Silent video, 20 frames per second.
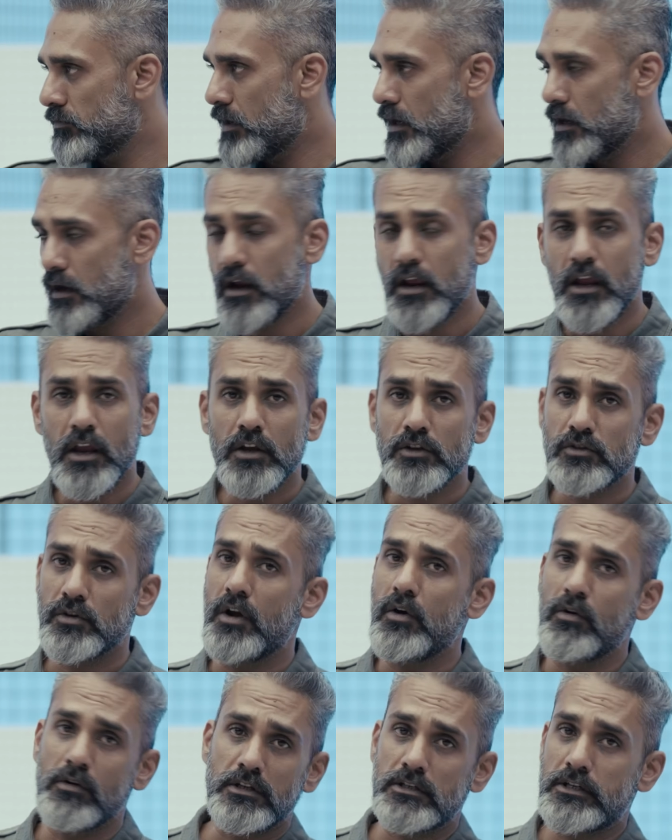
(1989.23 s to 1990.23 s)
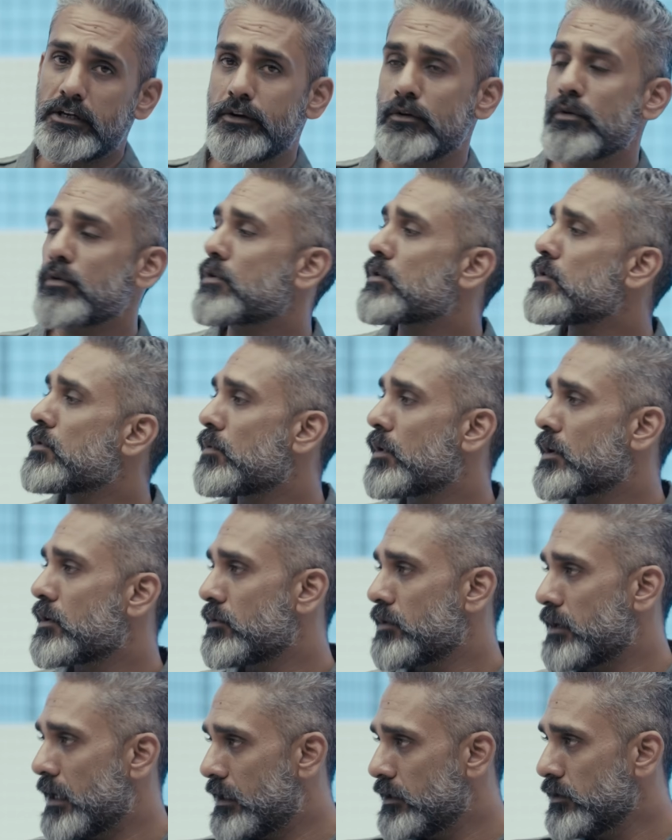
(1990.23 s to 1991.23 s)
far. So I honestly don't know what
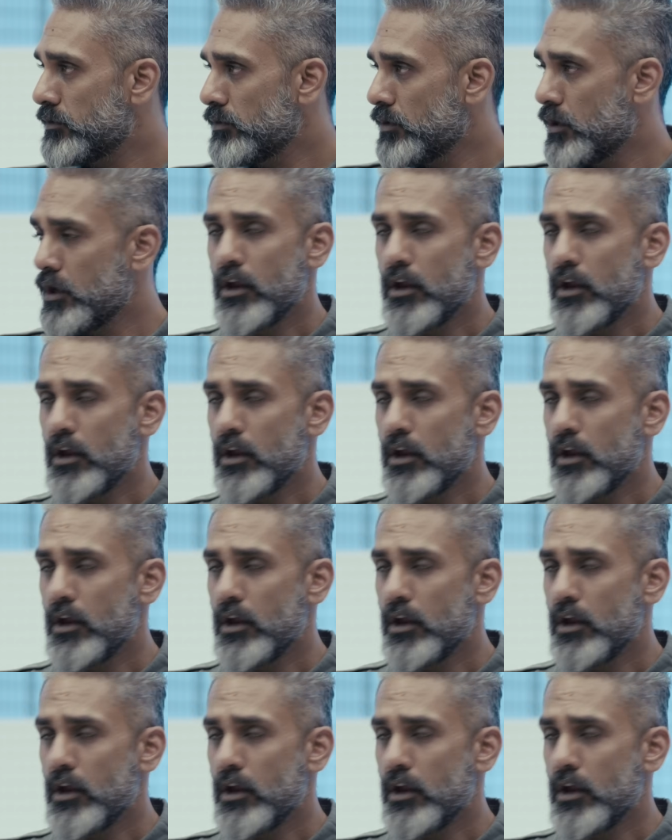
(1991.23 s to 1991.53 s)
to tell you.